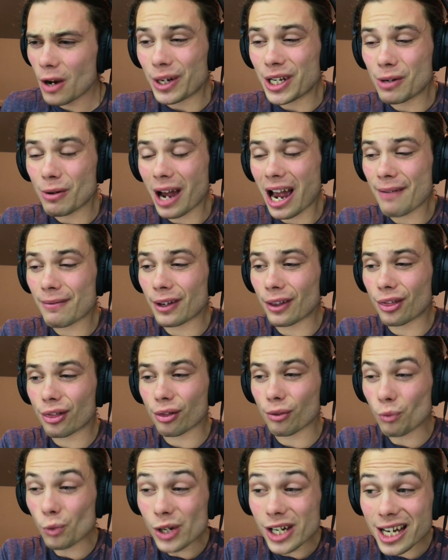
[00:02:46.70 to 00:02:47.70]
when you are having
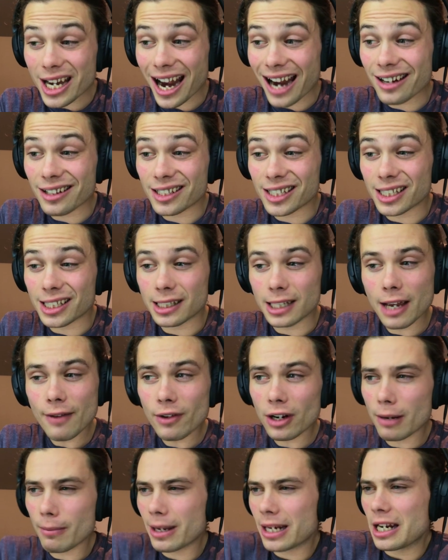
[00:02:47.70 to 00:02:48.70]
3 and
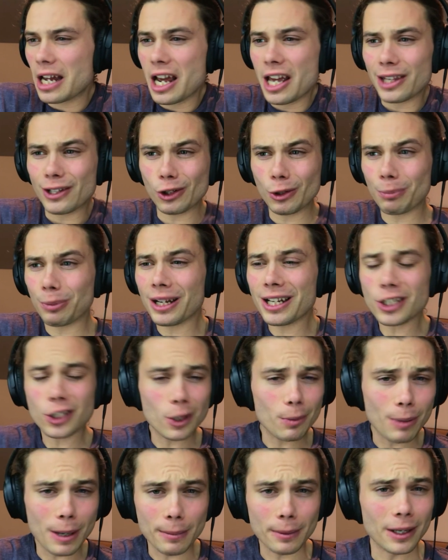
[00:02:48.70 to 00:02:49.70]
7. I mean, there are plenty
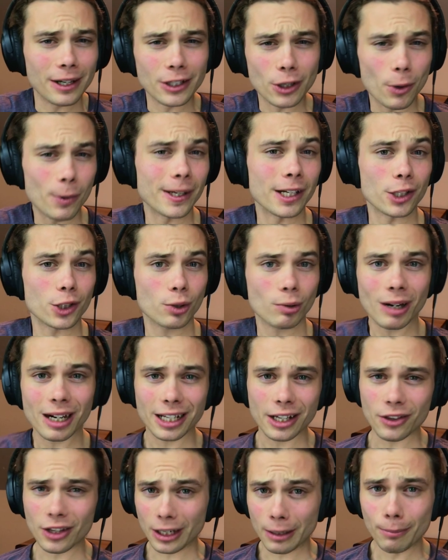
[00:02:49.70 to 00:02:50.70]
of people I know in
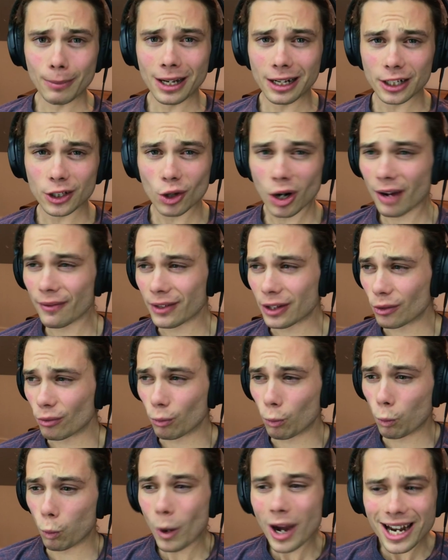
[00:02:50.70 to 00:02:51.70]
Australia that can barely drive in the
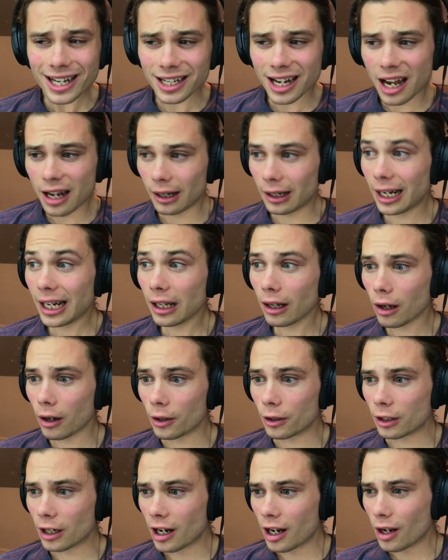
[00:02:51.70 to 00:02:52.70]
wet, let
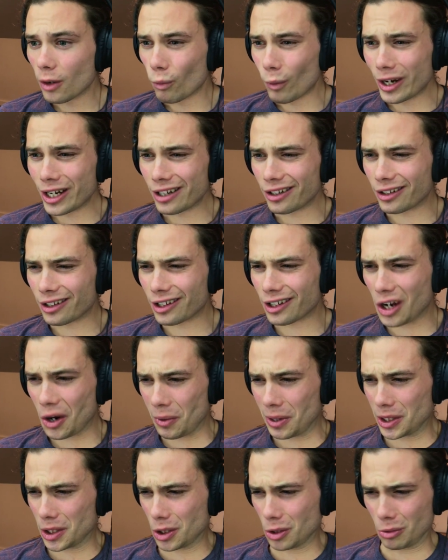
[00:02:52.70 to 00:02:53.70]
alone when you're
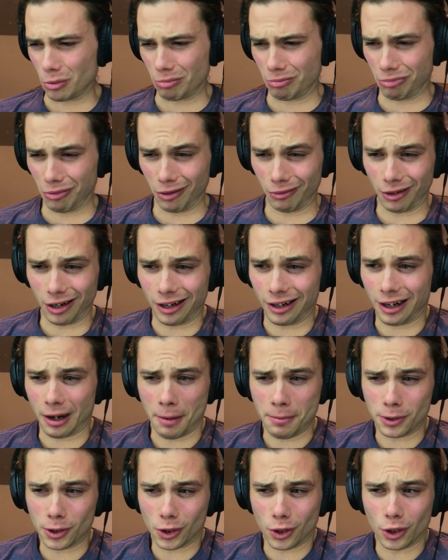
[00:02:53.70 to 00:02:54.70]
going to, well,
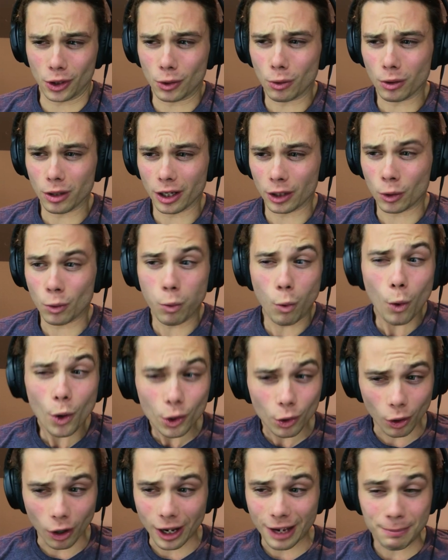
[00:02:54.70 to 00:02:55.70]
I'm just going to call it a
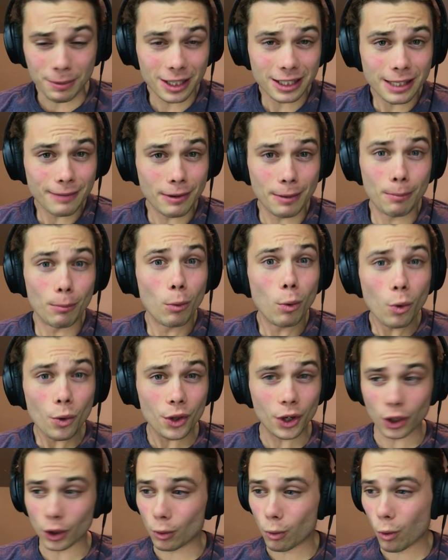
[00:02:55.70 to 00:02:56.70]
quarter, but it's even more
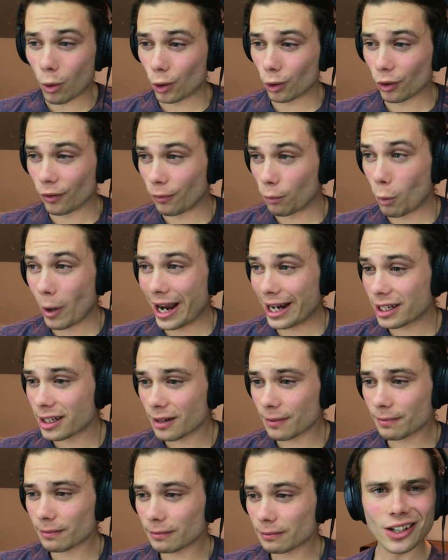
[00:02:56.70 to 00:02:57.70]
than a quarter of wet.
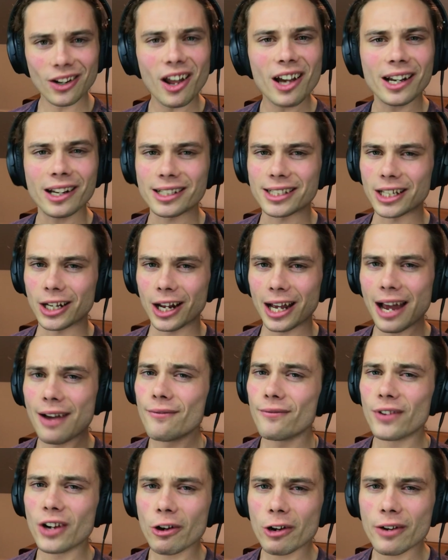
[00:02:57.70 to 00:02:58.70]
So like I said, I have
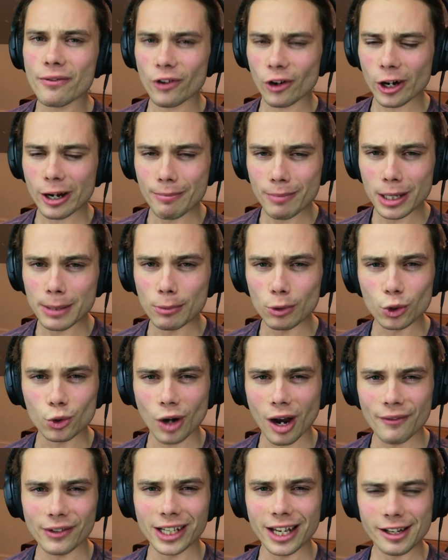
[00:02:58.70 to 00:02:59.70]
very, very minimal
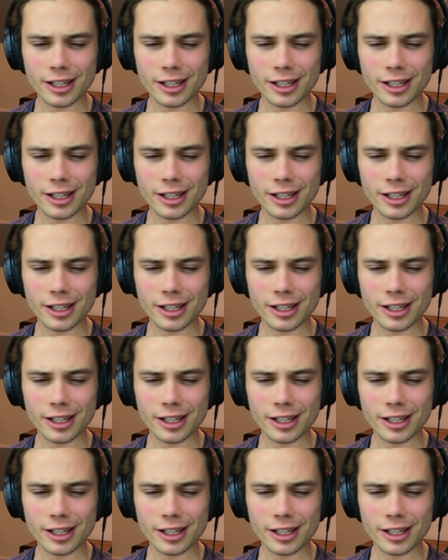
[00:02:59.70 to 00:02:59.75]
driving